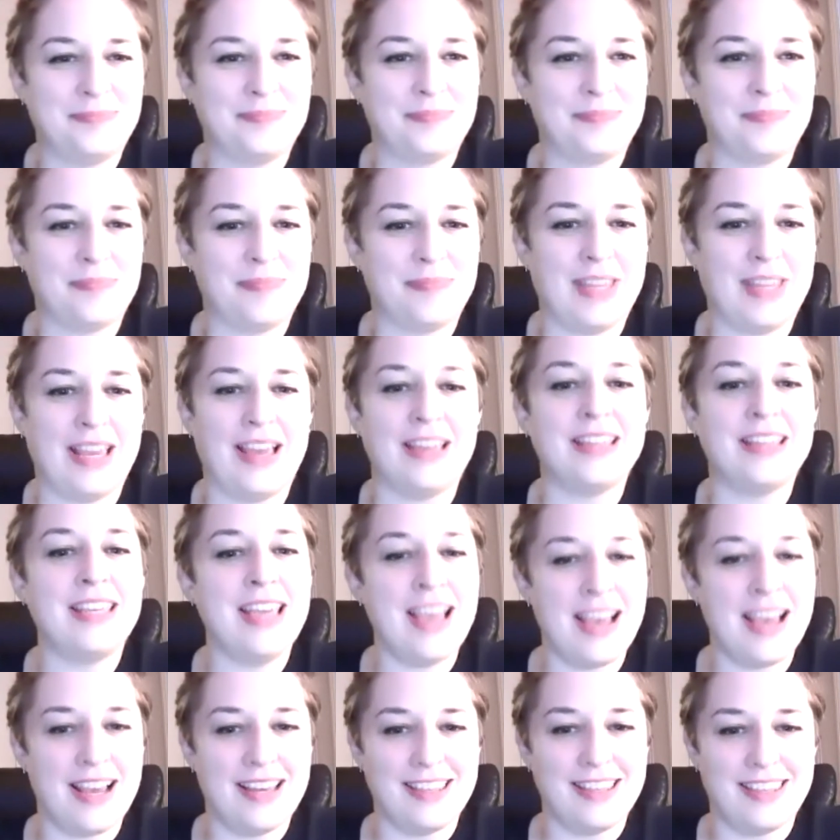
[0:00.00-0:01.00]

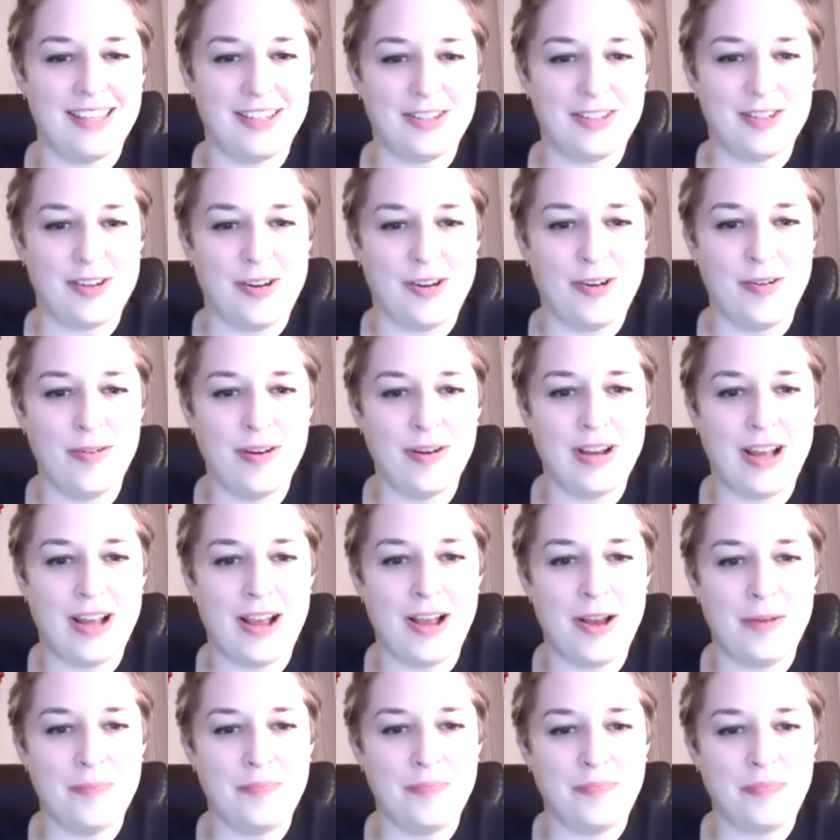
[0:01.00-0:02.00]
Yeah, I think so.
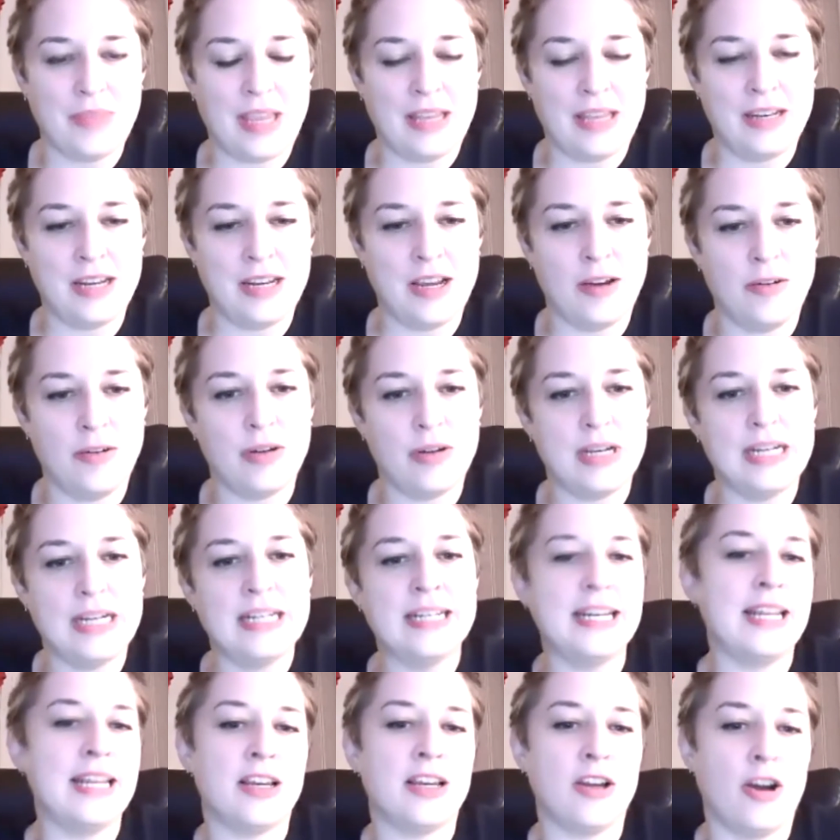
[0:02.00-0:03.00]
And now
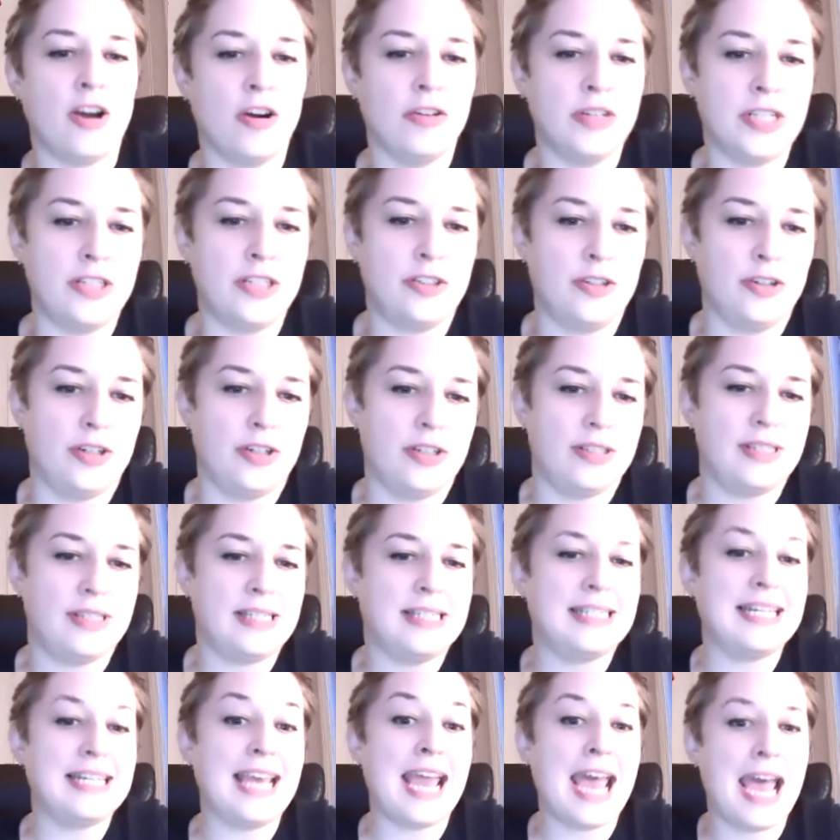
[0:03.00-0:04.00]
Nick already took a
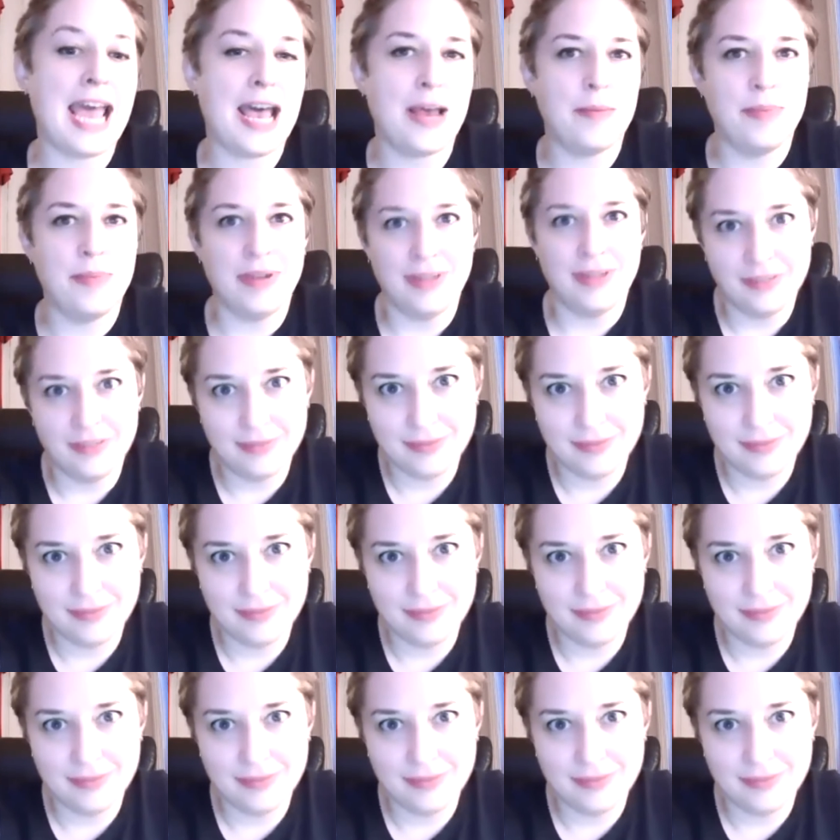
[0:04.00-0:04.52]
stab